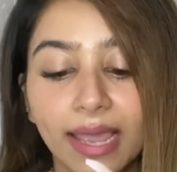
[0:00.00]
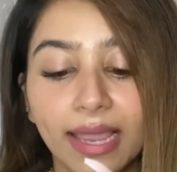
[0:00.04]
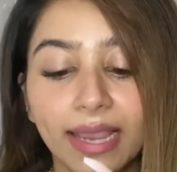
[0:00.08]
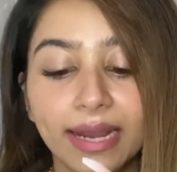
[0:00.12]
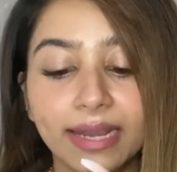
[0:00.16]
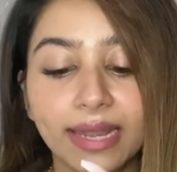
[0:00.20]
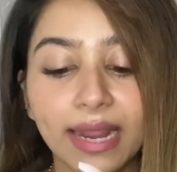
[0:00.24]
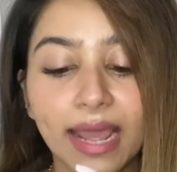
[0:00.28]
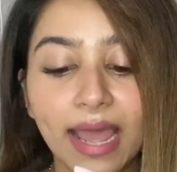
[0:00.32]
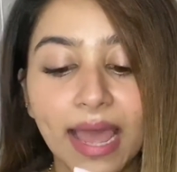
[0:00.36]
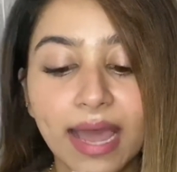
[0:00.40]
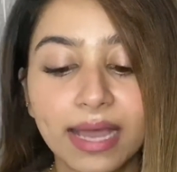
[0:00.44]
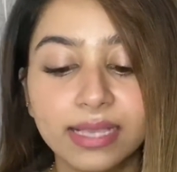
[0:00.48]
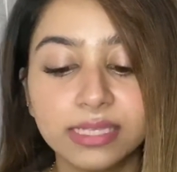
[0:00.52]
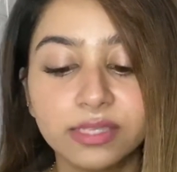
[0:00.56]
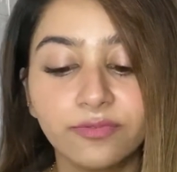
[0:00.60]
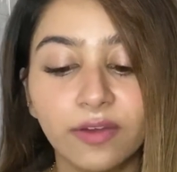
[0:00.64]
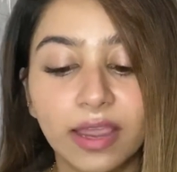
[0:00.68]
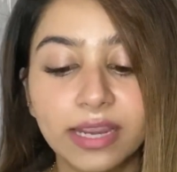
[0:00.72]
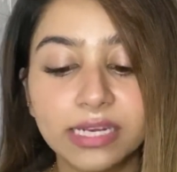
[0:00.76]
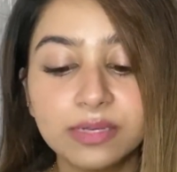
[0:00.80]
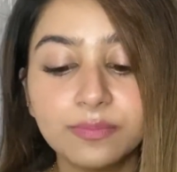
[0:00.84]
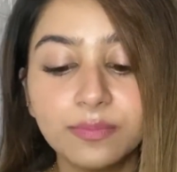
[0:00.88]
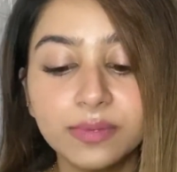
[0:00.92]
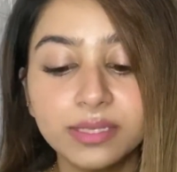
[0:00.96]
It has
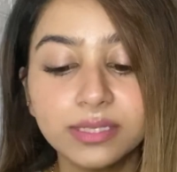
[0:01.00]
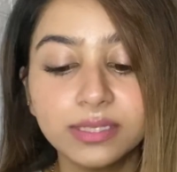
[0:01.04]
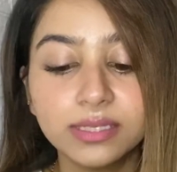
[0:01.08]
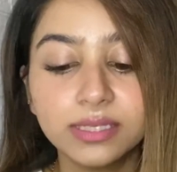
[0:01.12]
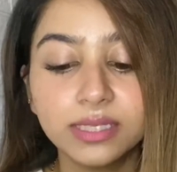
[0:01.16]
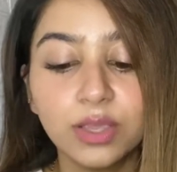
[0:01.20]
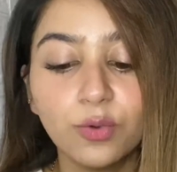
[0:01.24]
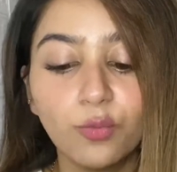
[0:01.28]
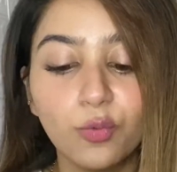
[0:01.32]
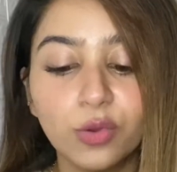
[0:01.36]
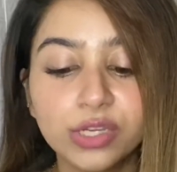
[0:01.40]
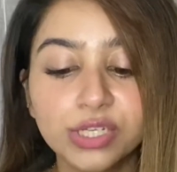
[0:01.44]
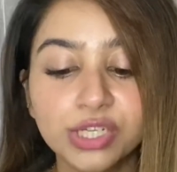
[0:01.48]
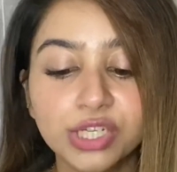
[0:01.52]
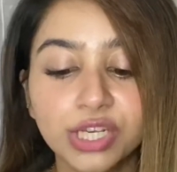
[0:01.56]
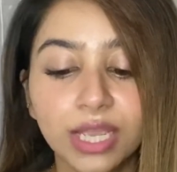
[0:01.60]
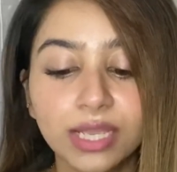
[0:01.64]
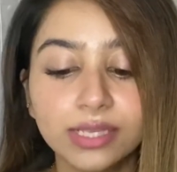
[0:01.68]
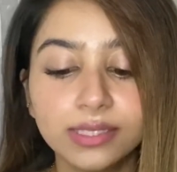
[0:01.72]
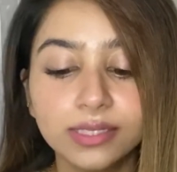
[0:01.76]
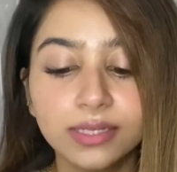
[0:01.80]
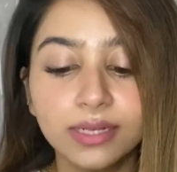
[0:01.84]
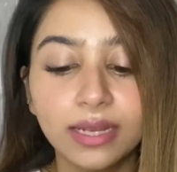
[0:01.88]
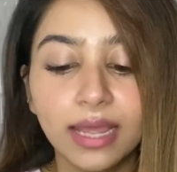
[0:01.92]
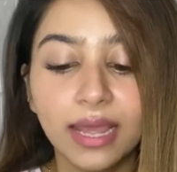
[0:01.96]
vitamin C, witch
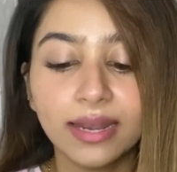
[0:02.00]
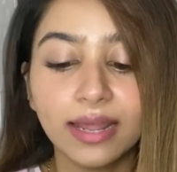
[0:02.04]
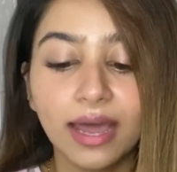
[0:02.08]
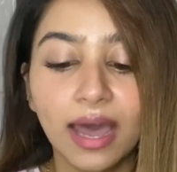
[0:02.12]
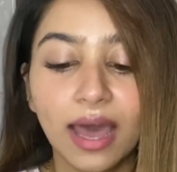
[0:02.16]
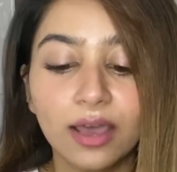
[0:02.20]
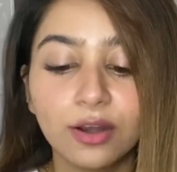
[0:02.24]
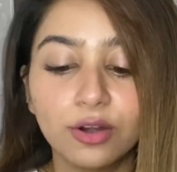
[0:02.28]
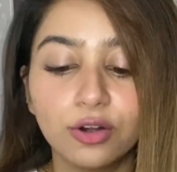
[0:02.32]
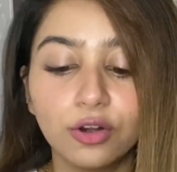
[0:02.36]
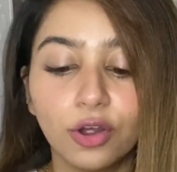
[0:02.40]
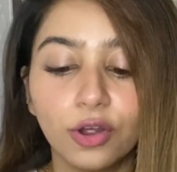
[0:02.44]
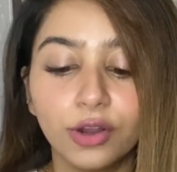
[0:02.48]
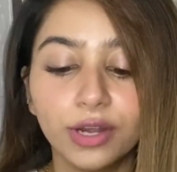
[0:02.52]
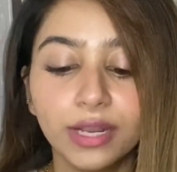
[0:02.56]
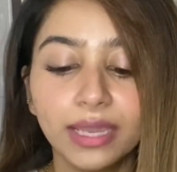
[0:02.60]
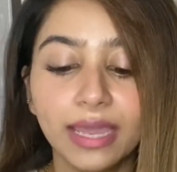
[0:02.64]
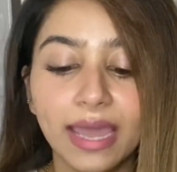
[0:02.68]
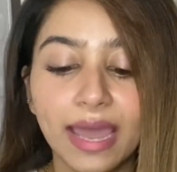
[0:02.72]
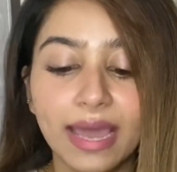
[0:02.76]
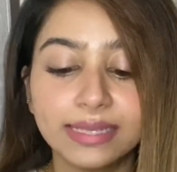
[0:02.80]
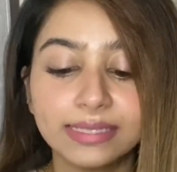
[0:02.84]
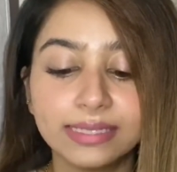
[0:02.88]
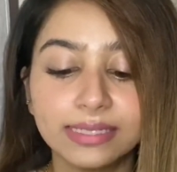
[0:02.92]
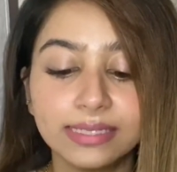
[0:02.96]
hazel and hyaluronic
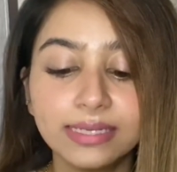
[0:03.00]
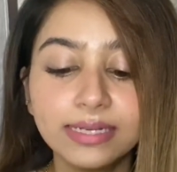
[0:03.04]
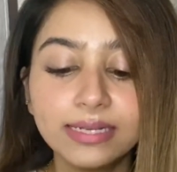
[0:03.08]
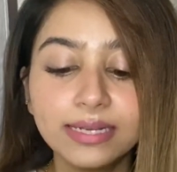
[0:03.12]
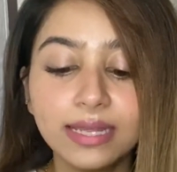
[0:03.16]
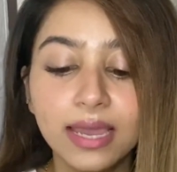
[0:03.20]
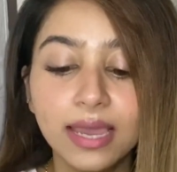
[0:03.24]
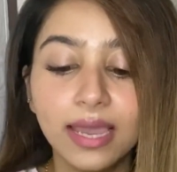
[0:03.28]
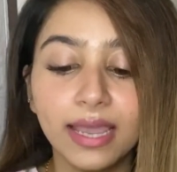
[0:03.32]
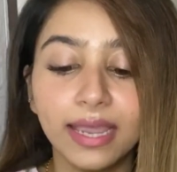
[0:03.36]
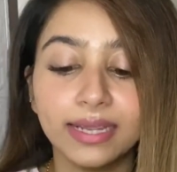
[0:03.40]
acid.